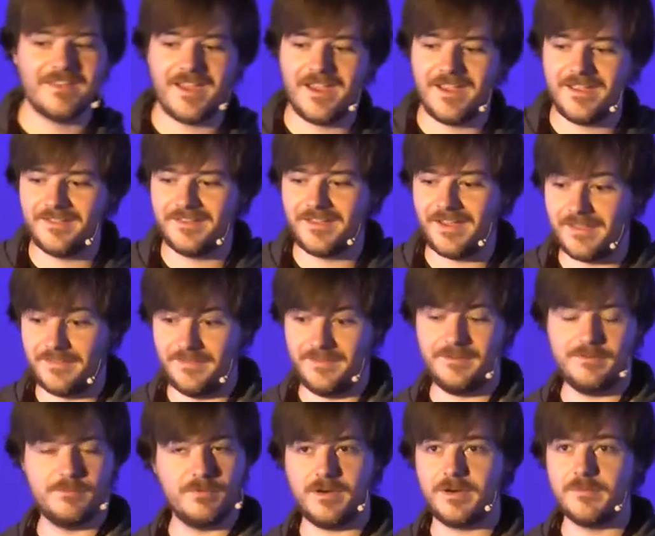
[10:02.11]
And, and
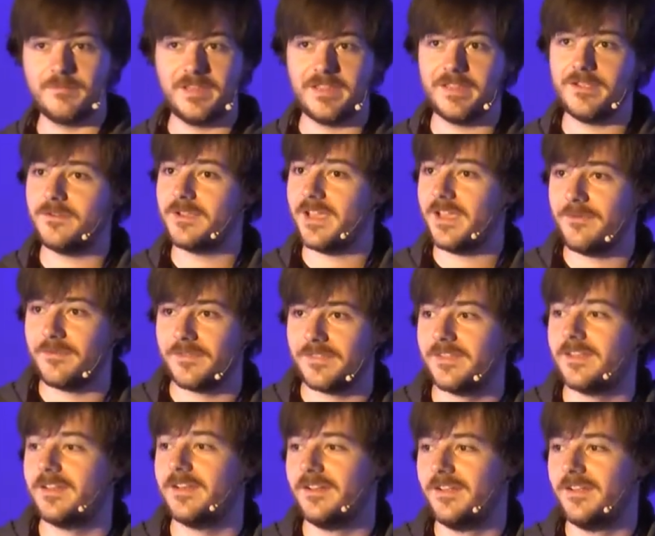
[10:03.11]
they were completely okay with it.